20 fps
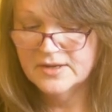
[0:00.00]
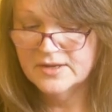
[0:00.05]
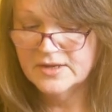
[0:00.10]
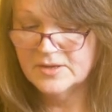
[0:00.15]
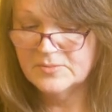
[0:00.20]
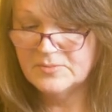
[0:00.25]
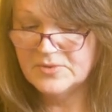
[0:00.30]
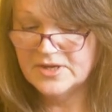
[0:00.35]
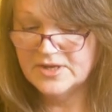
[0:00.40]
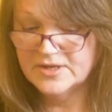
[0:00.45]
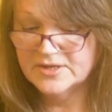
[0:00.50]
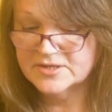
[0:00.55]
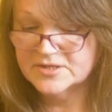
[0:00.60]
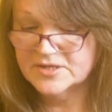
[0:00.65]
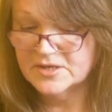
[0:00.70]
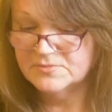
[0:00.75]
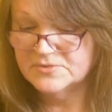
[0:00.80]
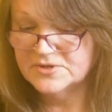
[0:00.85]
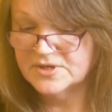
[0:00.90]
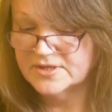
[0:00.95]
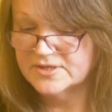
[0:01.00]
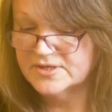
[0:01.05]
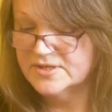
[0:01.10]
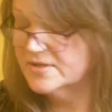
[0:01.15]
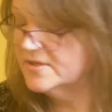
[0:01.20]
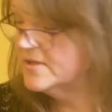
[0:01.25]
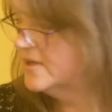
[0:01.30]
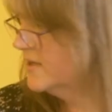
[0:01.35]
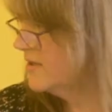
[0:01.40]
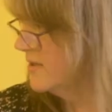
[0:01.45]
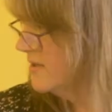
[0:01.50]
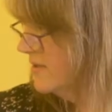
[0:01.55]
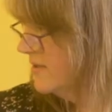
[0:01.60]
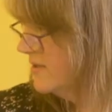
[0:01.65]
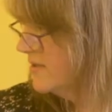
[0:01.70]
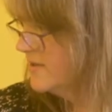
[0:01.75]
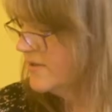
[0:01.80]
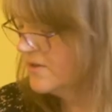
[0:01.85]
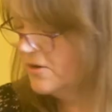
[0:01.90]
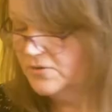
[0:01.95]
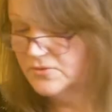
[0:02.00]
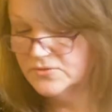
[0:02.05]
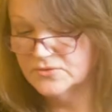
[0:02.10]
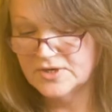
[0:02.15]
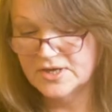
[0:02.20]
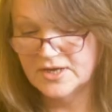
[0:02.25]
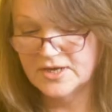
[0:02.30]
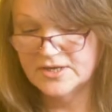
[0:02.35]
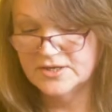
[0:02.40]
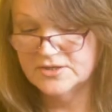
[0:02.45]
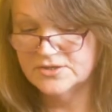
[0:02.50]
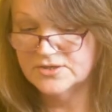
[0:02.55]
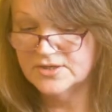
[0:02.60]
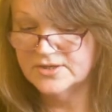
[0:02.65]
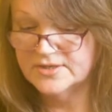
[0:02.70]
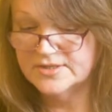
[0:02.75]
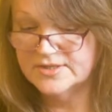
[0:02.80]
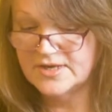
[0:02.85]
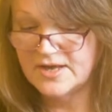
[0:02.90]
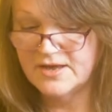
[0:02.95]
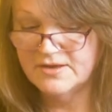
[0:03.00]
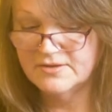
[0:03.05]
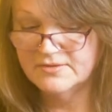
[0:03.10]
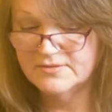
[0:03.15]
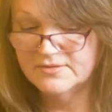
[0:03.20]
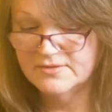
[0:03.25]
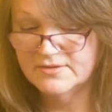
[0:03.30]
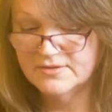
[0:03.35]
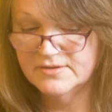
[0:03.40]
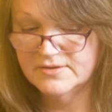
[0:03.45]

a being subject to sickness, old age and death.